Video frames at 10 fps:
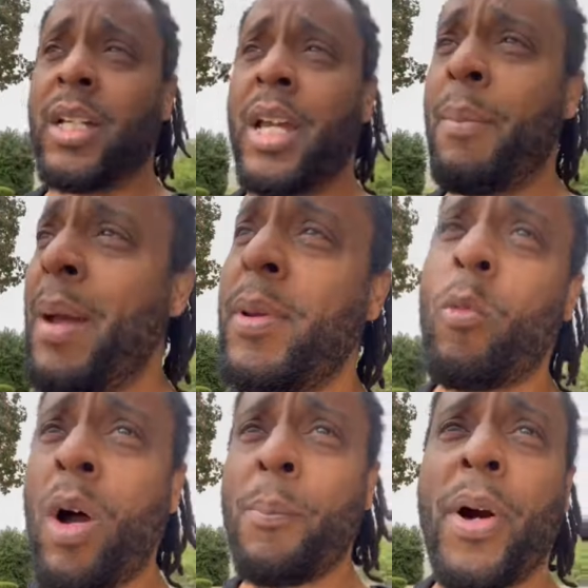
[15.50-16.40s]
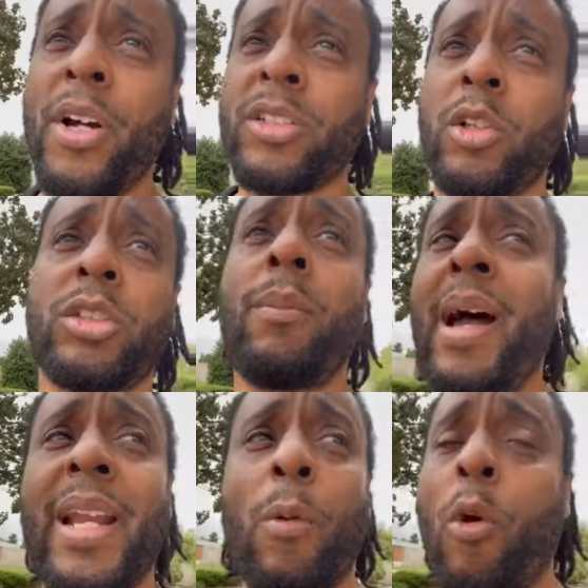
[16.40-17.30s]
It might be one person or
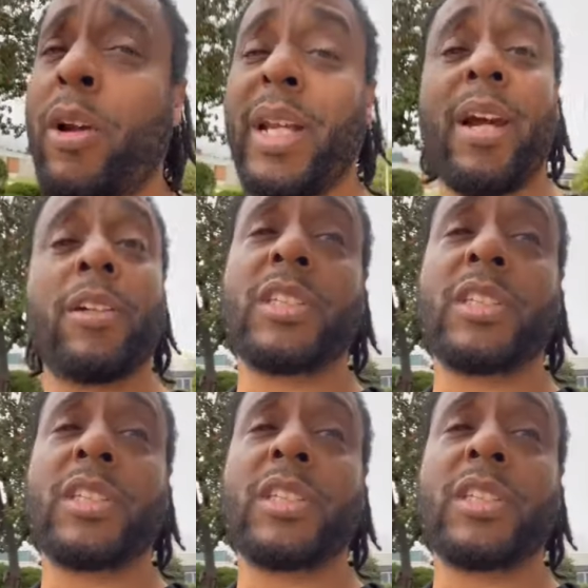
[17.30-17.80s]
somebody that work near her